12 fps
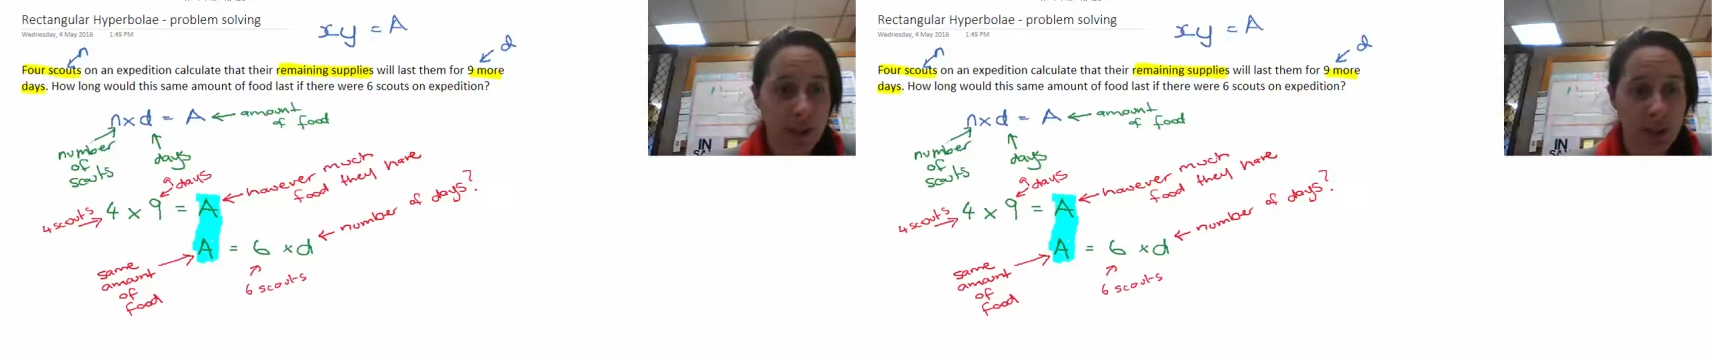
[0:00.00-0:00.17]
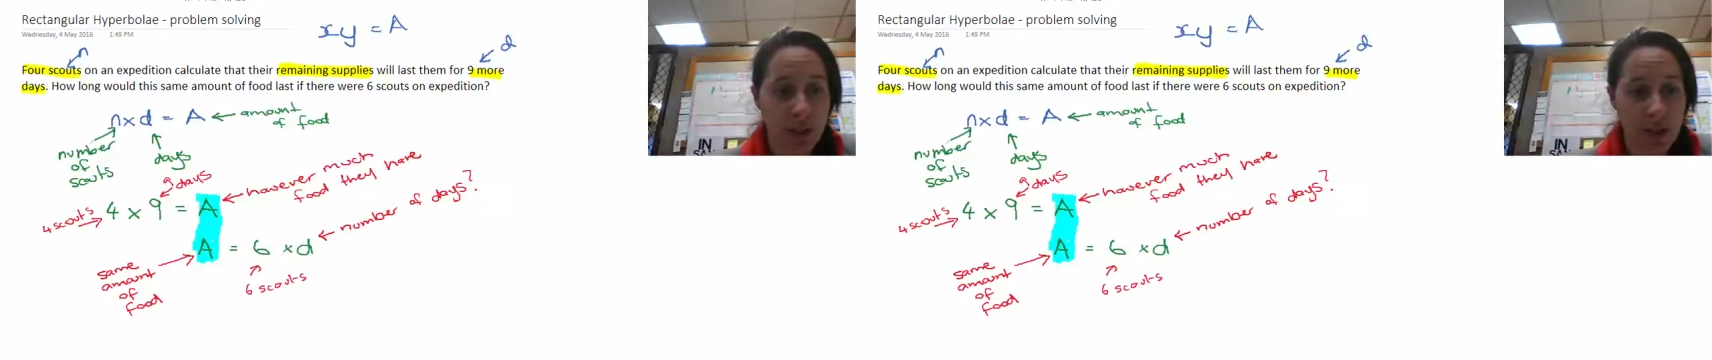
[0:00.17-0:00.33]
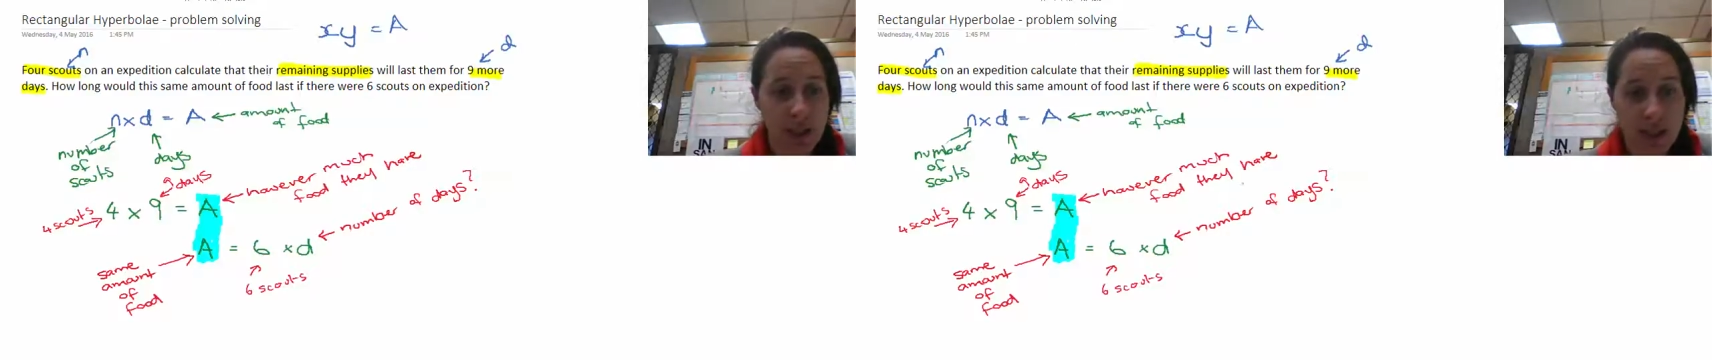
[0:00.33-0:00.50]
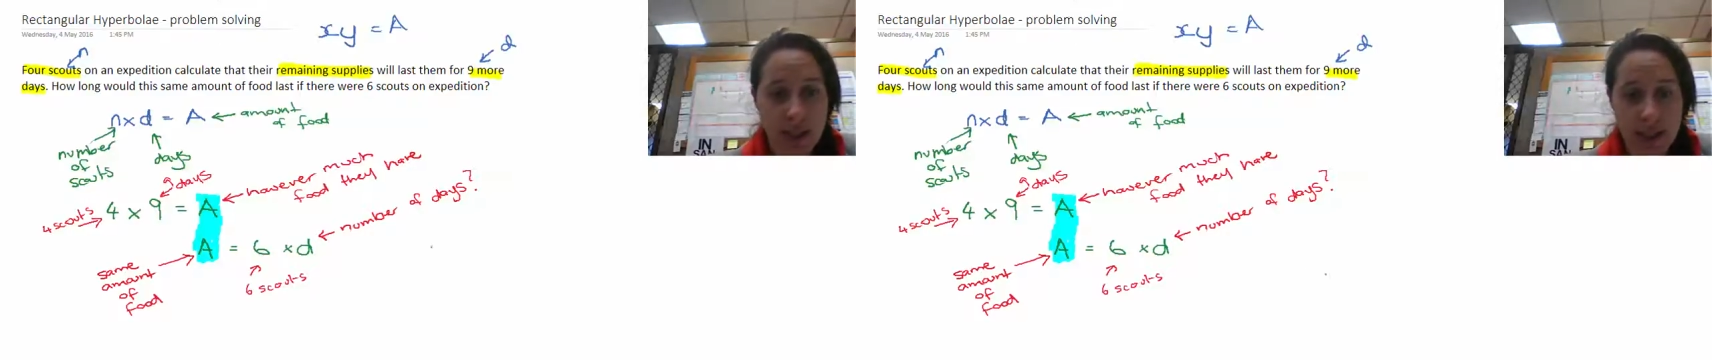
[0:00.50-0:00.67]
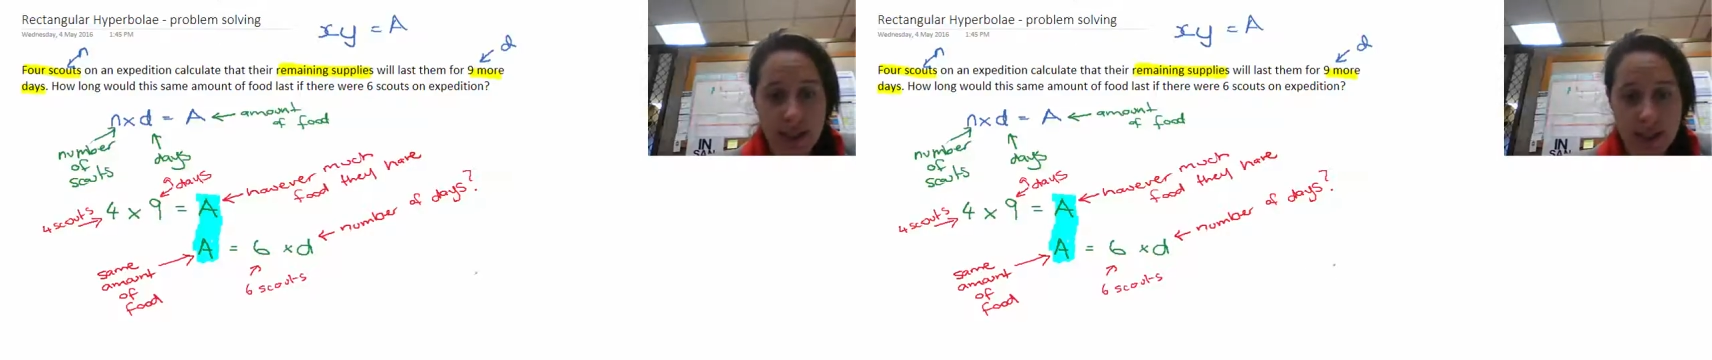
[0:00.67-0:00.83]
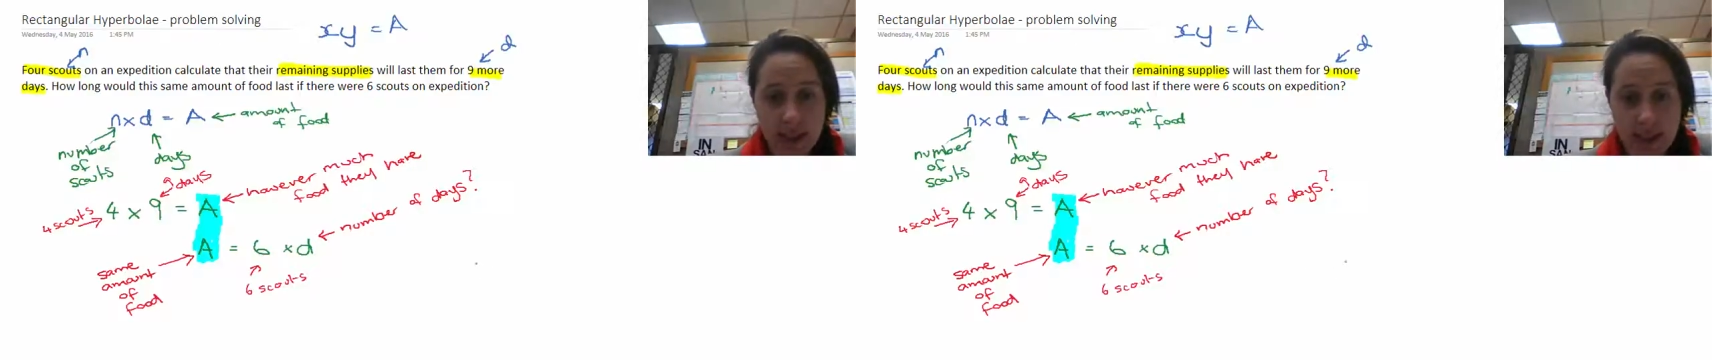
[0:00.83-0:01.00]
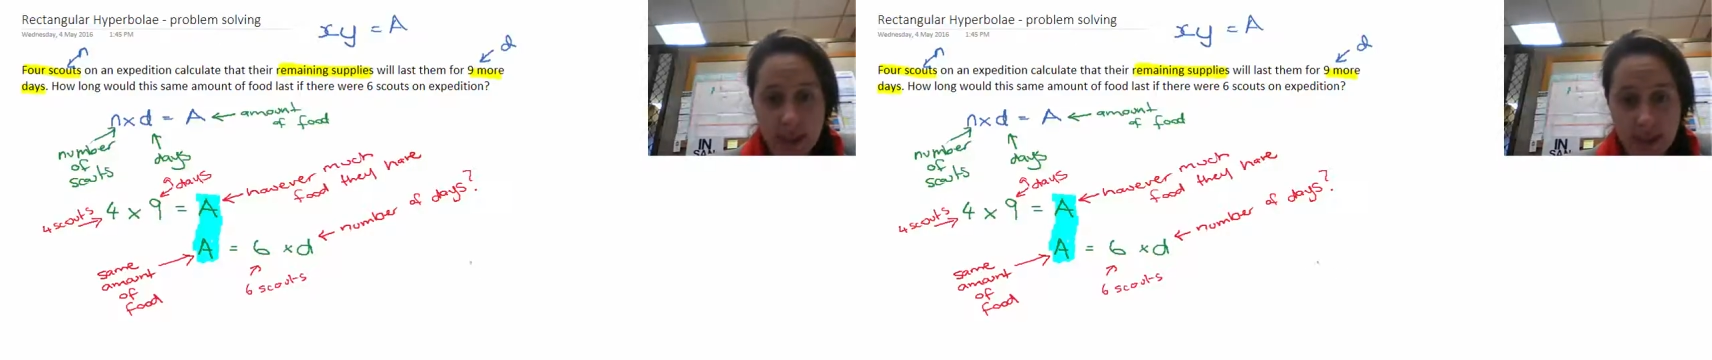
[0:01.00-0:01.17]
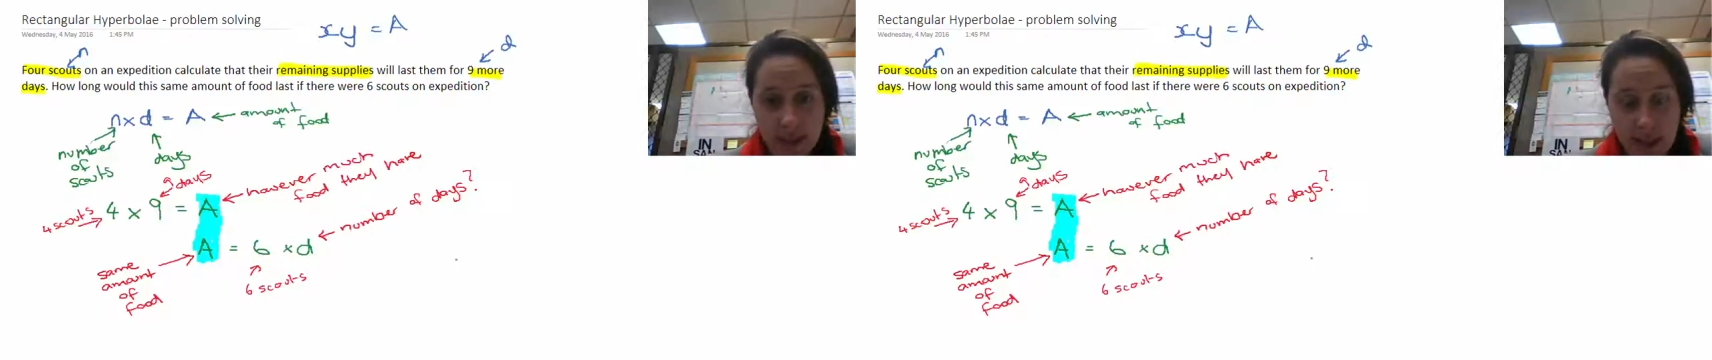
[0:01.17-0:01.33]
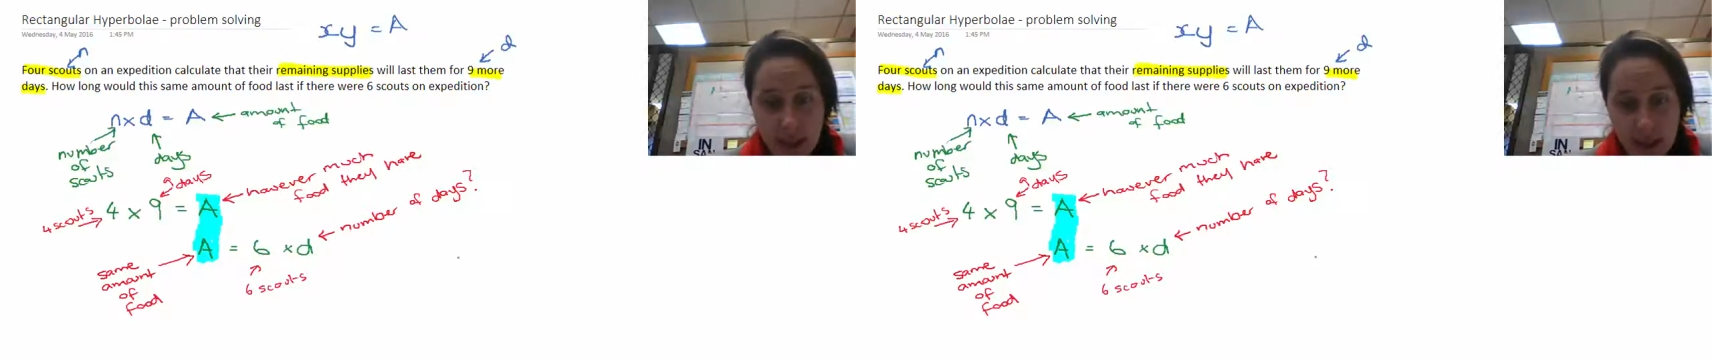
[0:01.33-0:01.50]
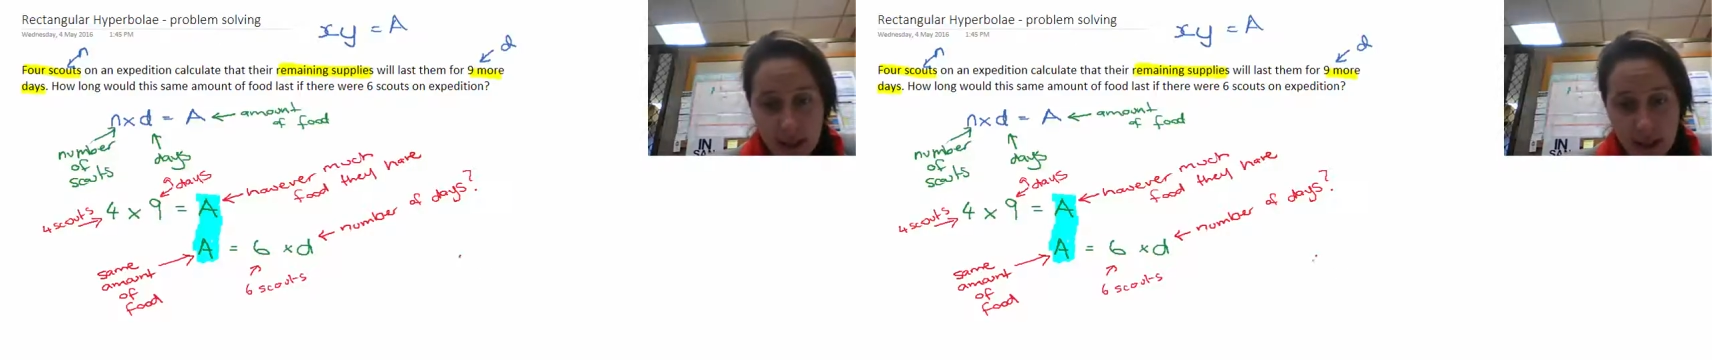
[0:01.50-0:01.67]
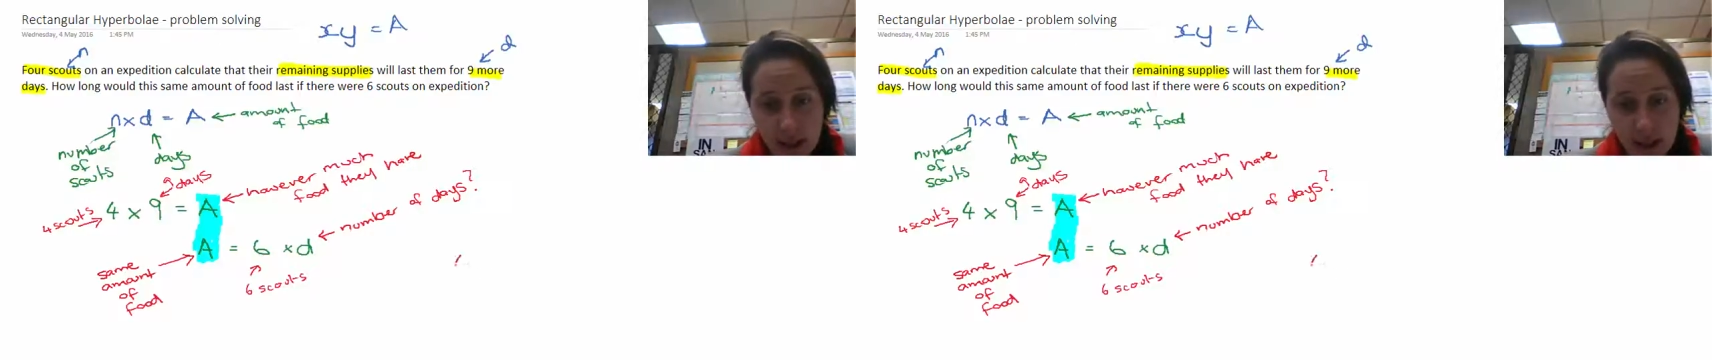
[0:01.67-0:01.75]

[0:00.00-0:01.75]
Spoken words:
So what we can see by looking